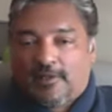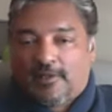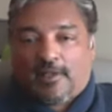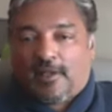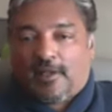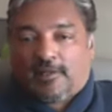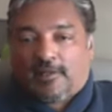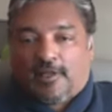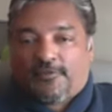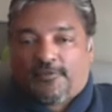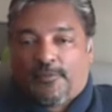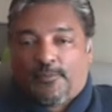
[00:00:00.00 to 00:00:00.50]

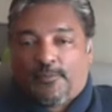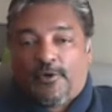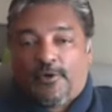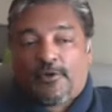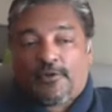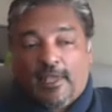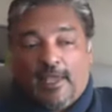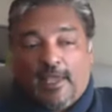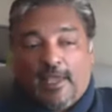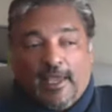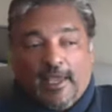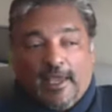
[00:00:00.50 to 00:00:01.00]
love them
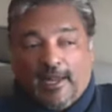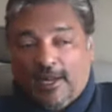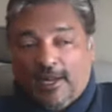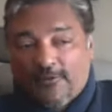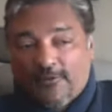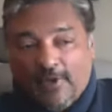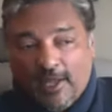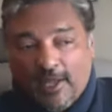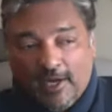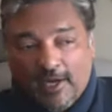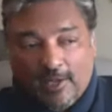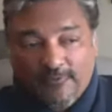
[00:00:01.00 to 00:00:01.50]
both,
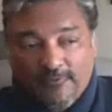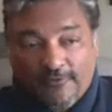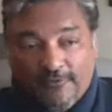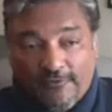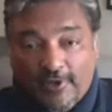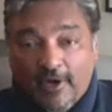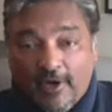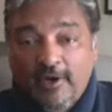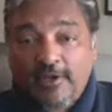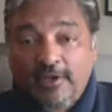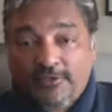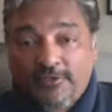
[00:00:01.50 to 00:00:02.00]
and I'm
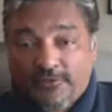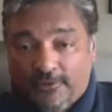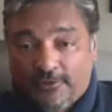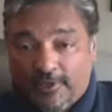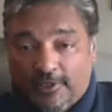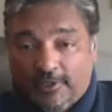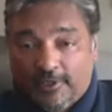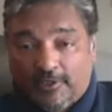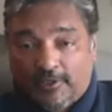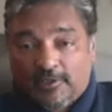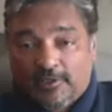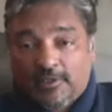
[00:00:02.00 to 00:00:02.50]
very
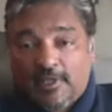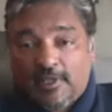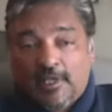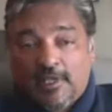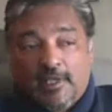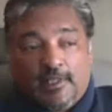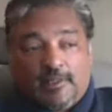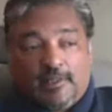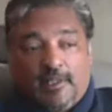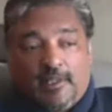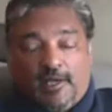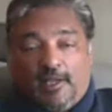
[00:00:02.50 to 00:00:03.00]
thrilled
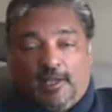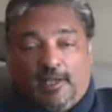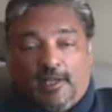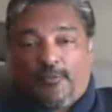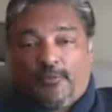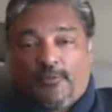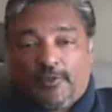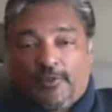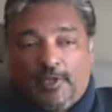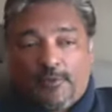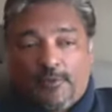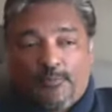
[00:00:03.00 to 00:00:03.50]

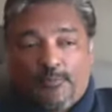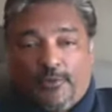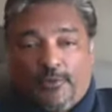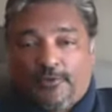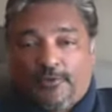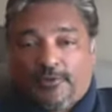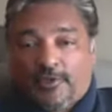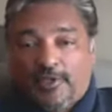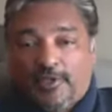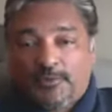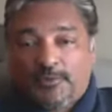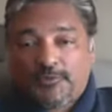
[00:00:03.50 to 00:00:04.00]
that
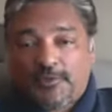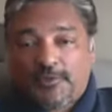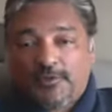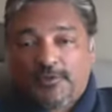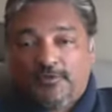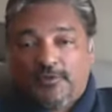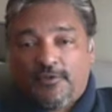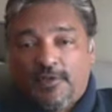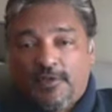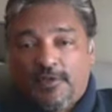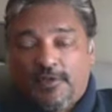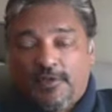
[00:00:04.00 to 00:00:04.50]
both Kim's
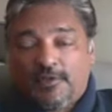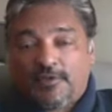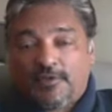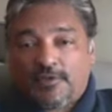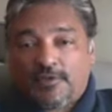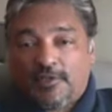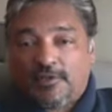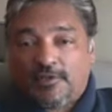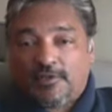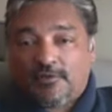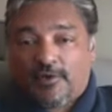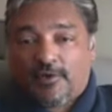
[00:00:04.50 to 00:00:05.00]
Convenience
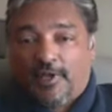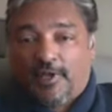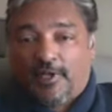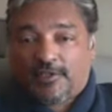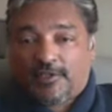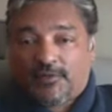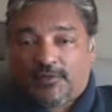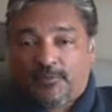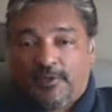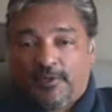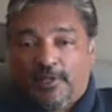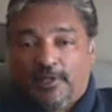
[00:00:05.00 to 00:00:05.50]
and
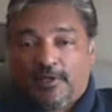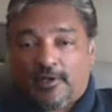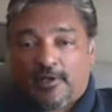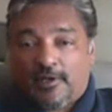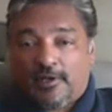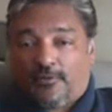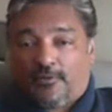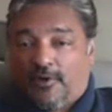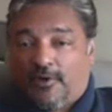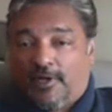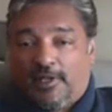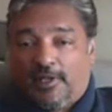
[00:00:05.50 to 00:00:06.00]
Transplant are
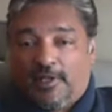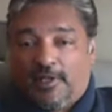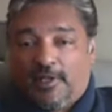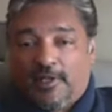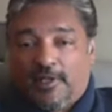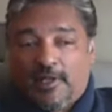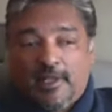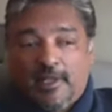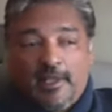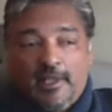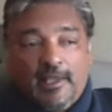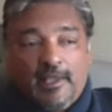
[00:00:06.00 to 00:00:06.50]
running,
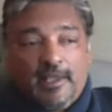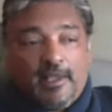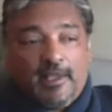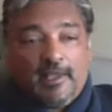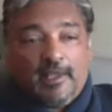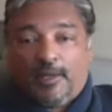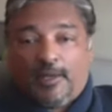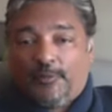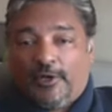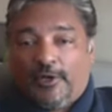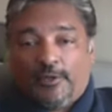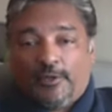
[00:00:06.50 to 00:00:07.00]
and
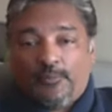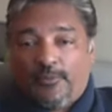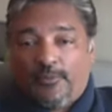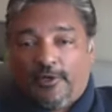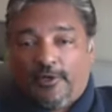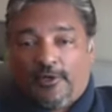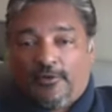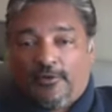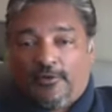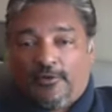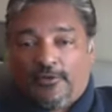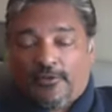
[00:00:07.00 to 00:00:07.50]
I'm on
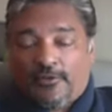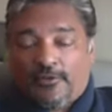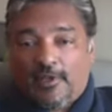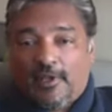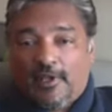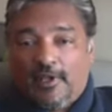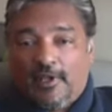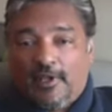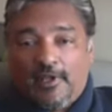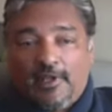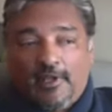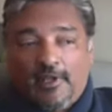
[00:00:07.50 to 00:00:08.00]
both,
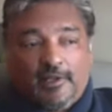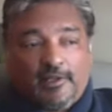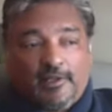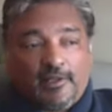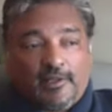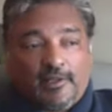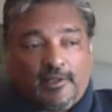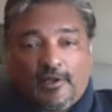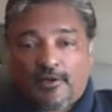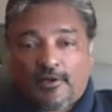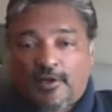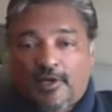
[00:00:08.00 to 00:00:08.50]
and
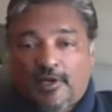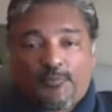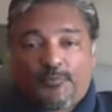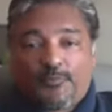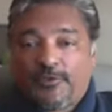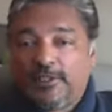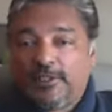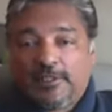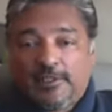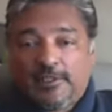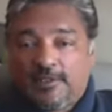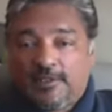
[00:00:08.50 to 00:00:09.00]
they're
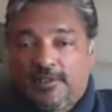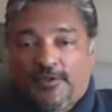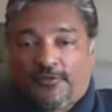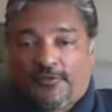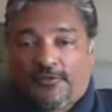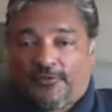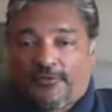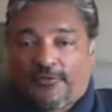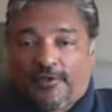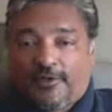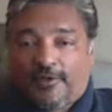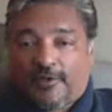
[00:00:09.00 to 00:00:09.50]
completely
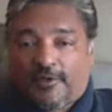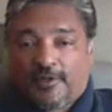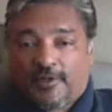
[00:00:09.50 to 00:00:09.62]
different,